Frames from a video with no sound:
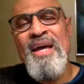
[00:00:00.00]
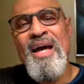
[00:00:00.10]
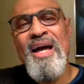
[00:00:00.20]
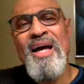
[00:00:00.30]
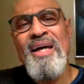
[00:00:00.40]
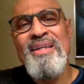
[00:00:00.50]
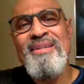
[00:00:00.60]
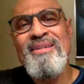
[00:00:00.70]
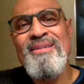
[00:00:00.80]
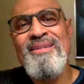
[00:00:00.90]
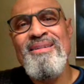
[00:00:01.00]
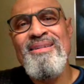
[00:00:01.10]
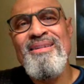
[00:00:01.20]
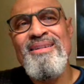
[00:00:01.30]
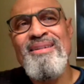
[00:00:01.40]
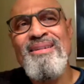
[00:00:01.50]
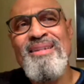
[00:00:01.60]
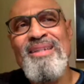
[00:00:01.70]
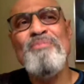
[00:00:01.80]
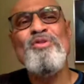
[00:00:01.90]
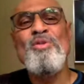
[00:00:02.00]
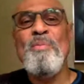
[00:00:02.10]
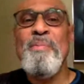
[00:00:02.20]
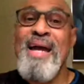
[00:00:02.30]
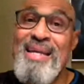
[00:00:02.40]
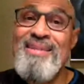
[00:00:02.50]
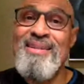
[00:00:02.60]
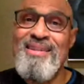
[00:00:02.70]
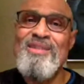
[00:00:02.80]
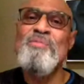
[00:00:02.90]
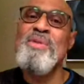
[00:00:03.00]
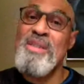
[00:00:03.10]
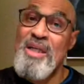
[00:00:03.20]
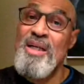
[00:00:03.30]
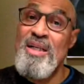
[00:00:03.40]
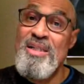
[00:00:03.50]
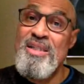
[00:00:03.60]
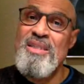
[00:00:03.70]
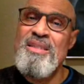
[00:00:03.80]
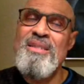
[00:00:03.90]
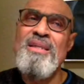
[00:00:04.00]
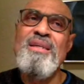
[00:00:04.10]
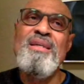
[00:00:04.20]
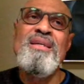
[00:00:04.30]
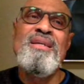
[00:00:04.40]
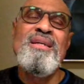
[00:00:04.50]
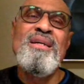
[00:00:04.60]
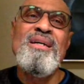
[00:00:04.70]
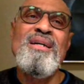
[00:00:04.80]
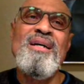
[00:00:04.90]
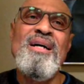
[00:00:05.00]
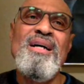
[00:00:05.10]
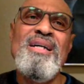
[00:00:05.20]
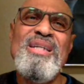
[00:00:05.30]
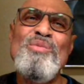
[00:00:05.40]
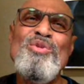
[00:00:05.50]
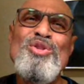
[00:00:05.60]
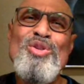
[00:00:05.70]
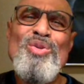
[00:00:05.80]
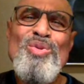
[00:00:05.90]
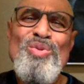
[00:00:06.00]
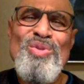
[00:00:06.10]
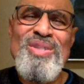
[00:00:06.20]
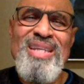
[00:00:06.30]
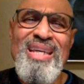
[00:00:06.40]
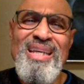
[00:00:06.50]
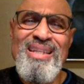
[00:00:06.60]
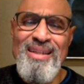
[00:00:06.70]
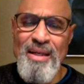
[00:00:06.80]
And it was abandoned because it was used in